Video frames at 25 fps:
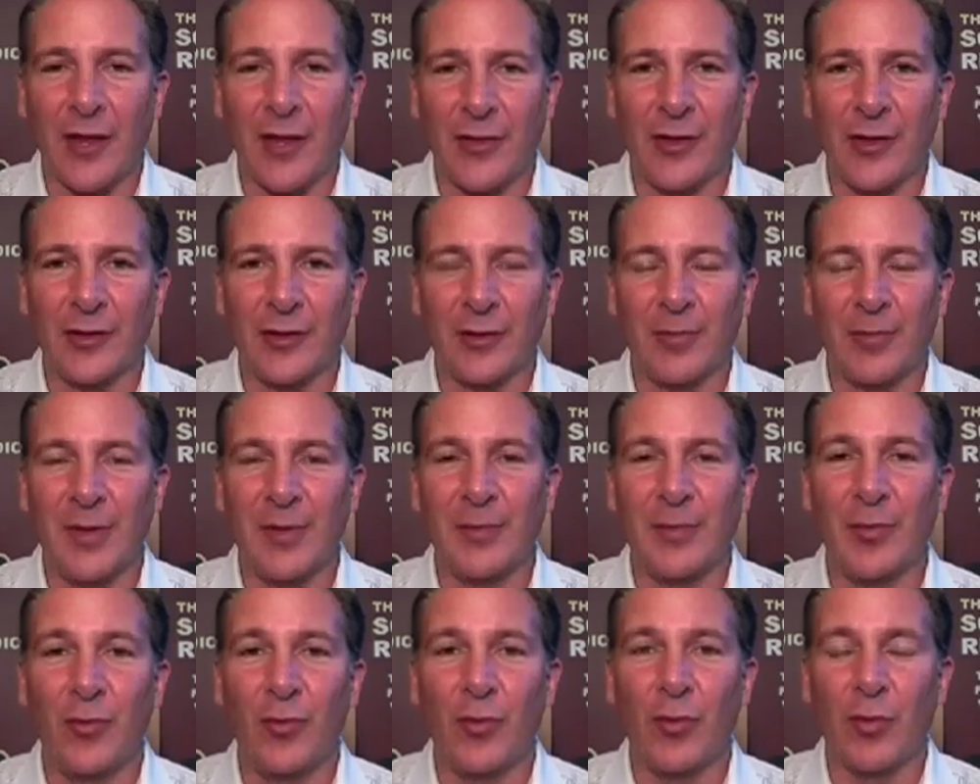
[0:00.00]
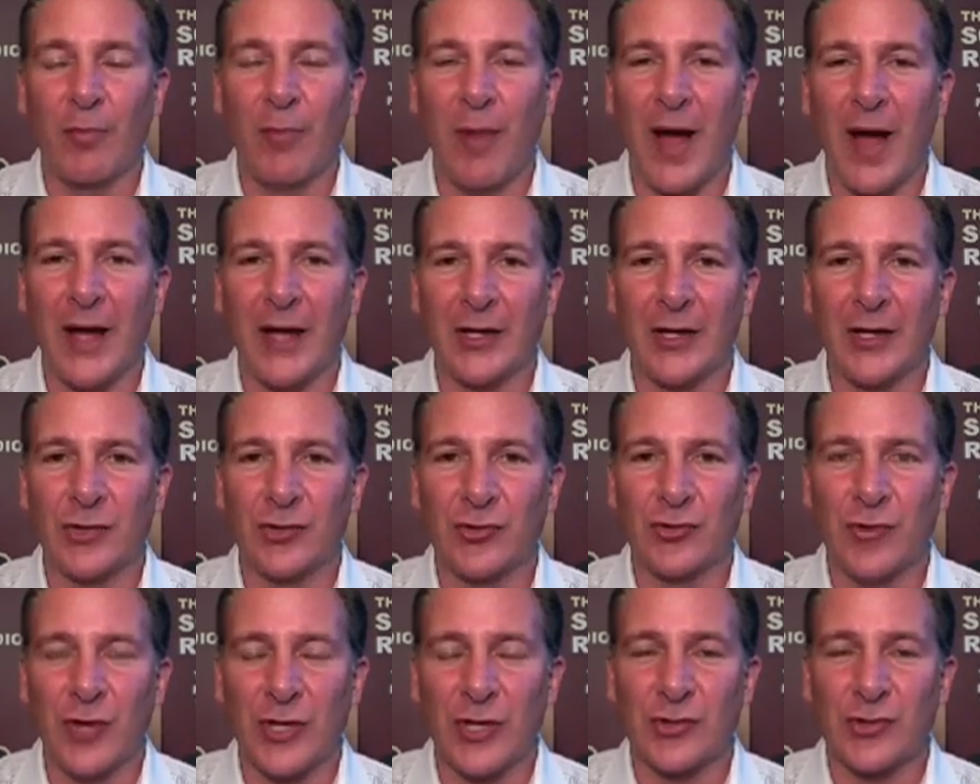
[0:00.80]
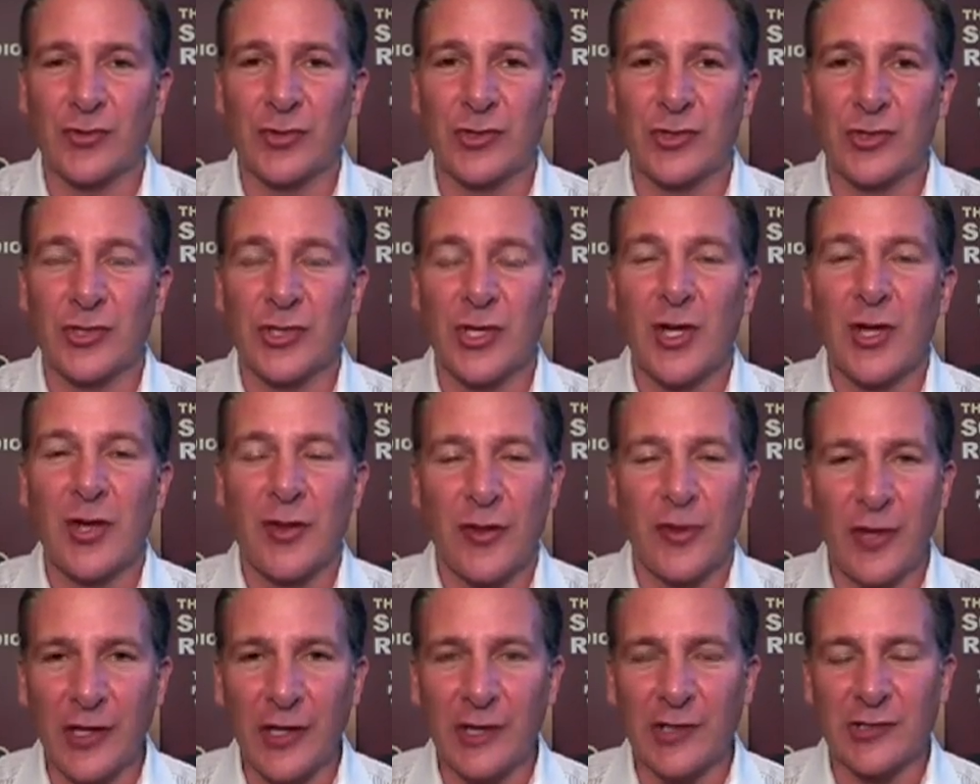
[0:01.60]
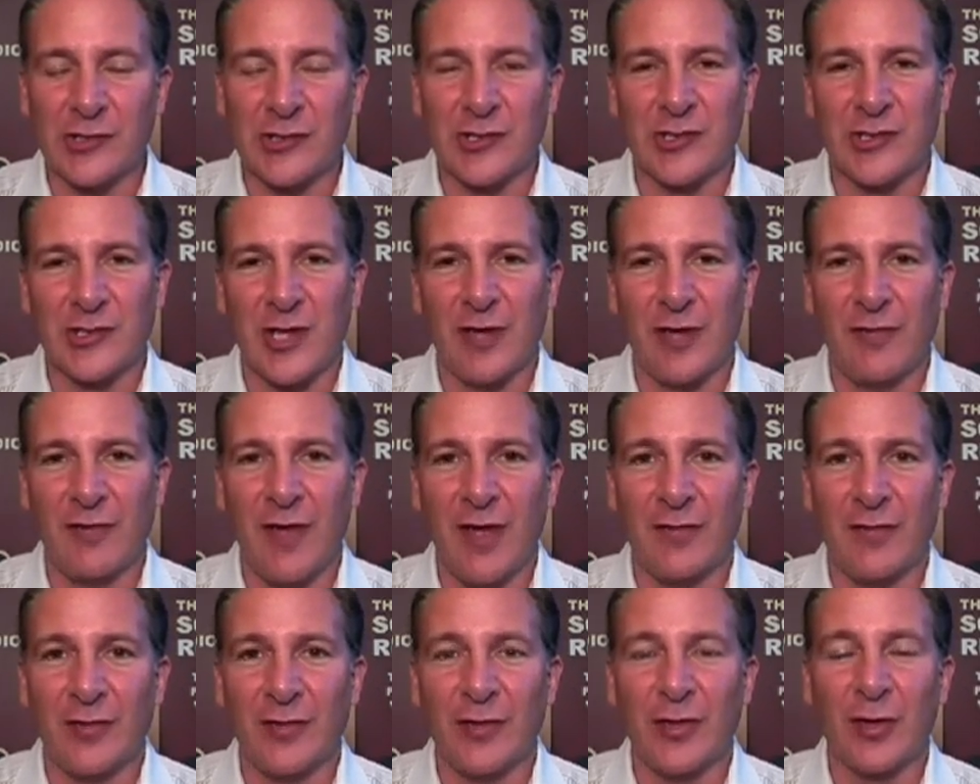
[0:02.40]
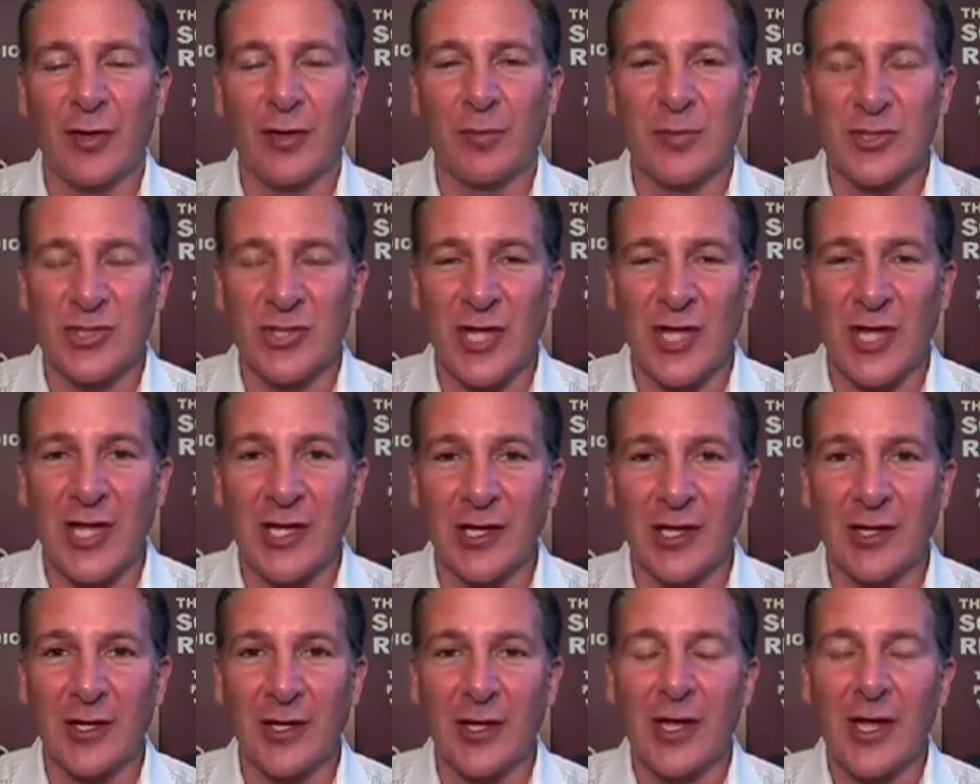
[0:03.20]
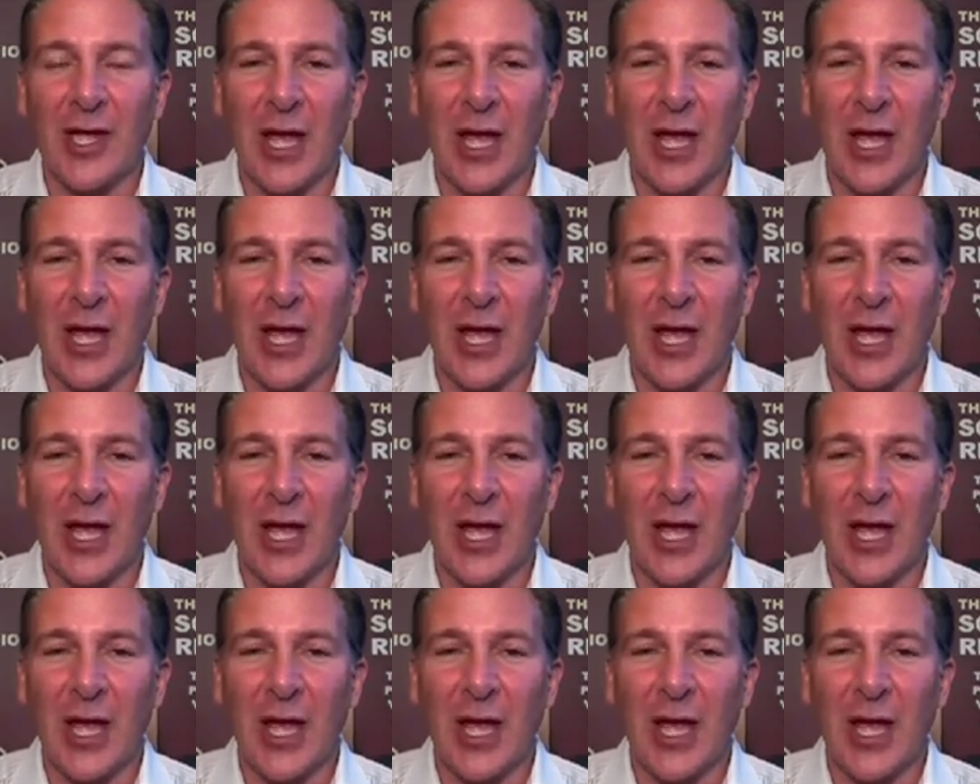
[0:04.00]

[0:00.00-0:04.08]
think the people who are buying treasuries think it's a safe haven. They're mistaken.